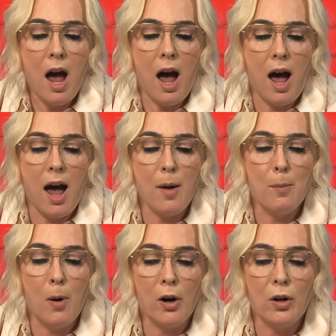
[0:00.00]

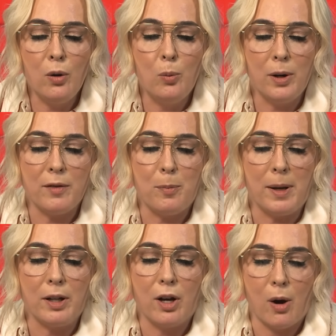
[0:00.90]
Markle would have
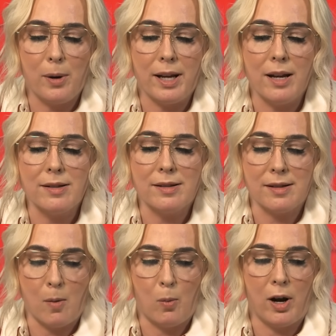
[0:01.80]
been going
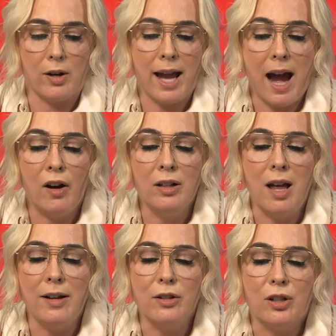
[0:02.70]
somewhere.
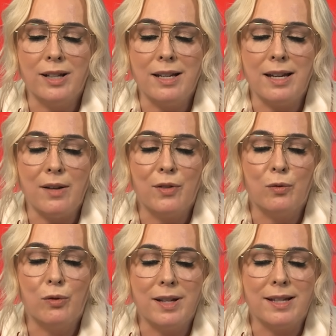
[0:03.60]
Caroline couldn't
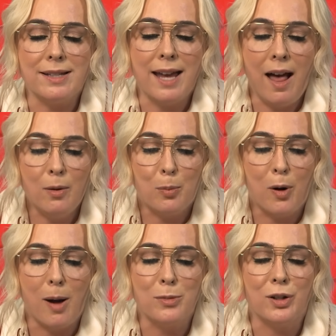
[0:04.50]
even read the
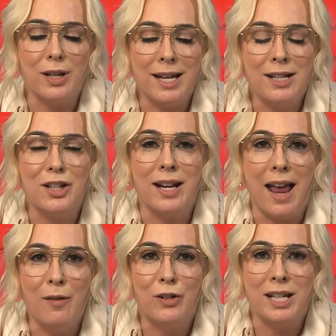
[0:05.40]
teleprompter each and
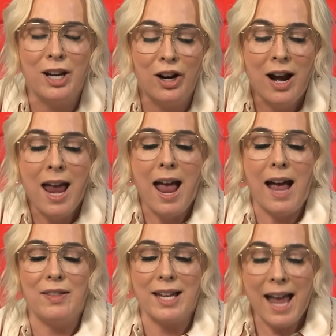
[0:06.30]
every year
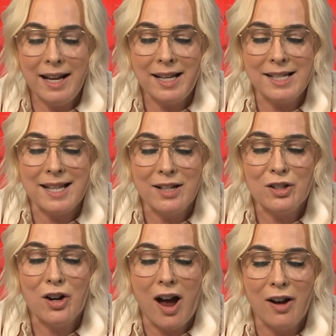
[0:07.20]
at the Kennedy
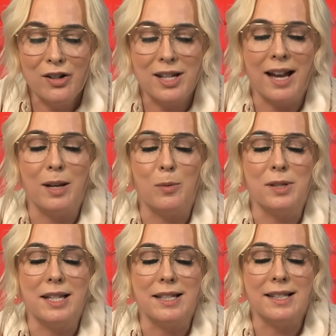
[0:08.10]
Center honors, and it
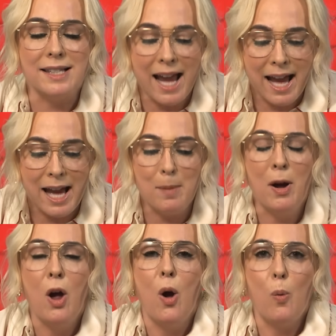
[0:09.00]
was the
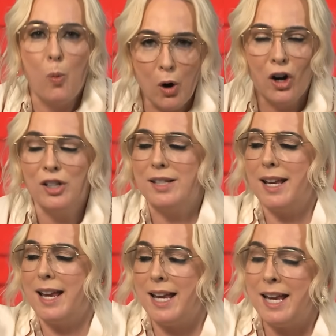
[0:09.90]
same words
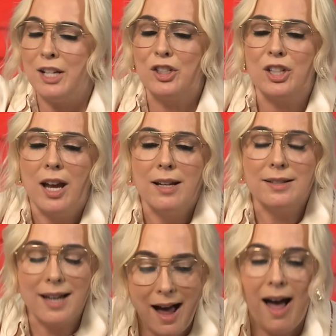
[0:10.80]
each
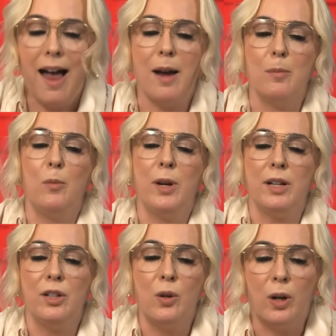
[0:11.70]
time. We
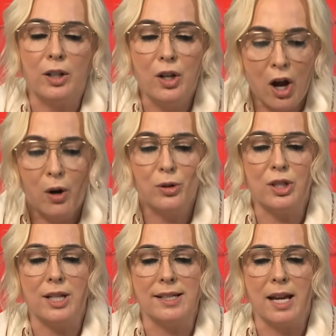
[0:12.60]
in New York know
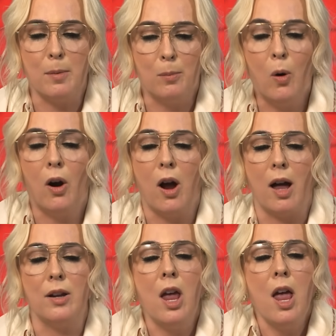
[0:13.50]
she is a
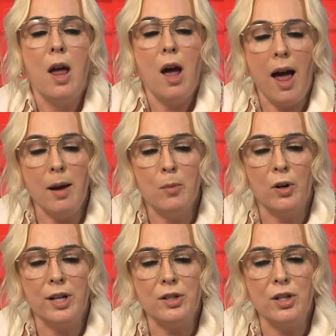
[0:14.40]
moron. Hi,
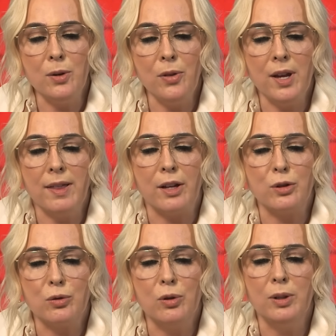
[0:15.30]
Maureen. Do you think that a
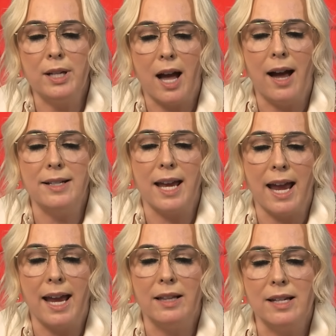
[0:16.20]
truly kind
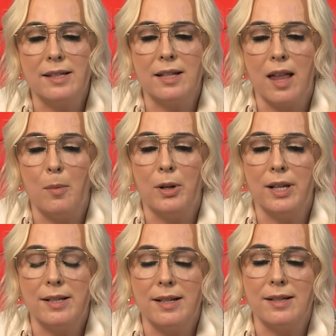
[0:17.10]
A-list
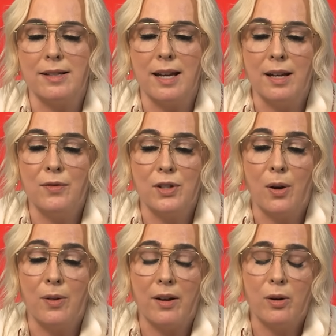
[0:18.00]
celebrity exists? If
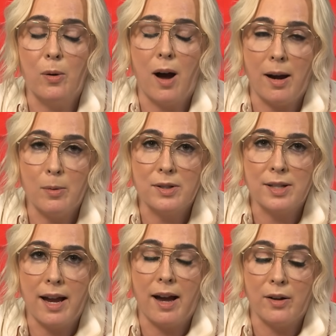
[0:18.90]
so, then who? I will
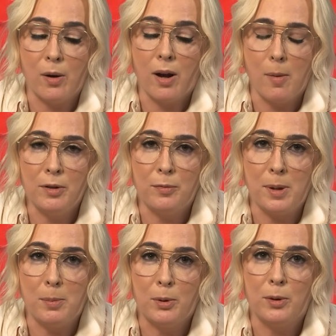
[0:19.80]
say I know a couple of
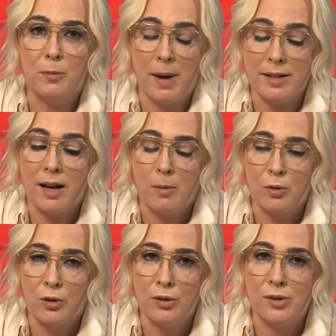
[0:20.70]
people who have met Tom
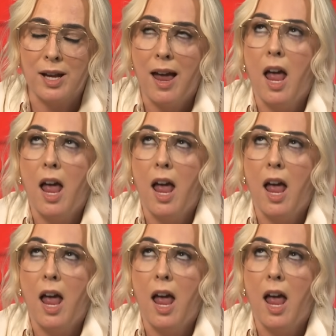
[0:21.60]
Cruise,